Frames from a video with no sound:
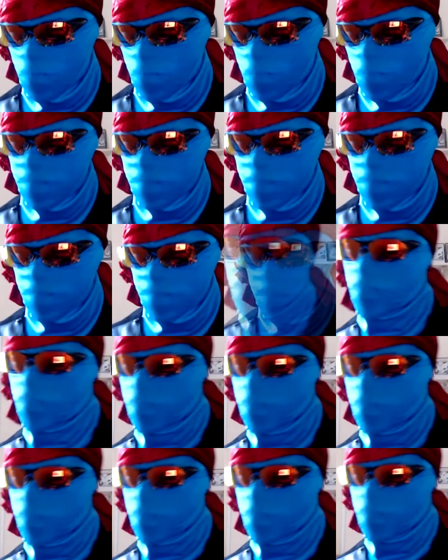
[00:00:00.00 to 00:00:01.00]

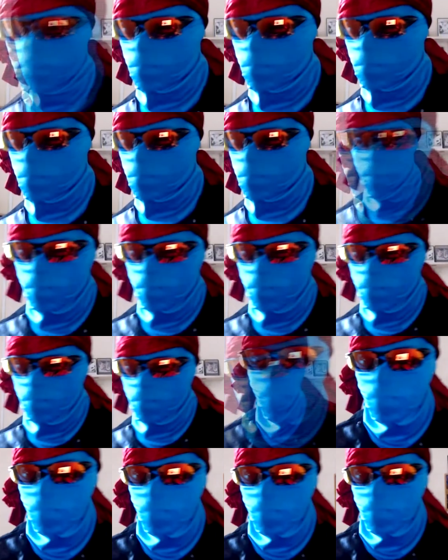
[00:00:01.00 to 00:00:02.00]

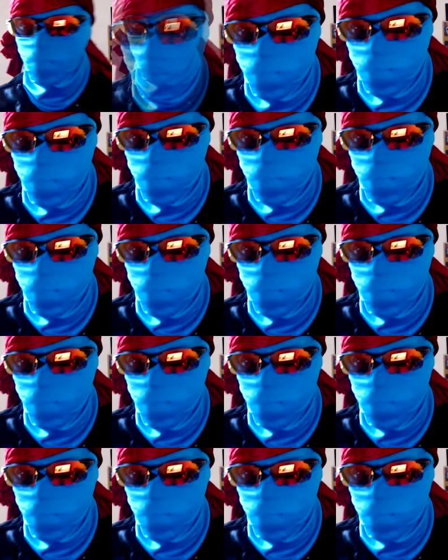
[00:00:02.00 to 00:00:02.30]
Nobody speaks.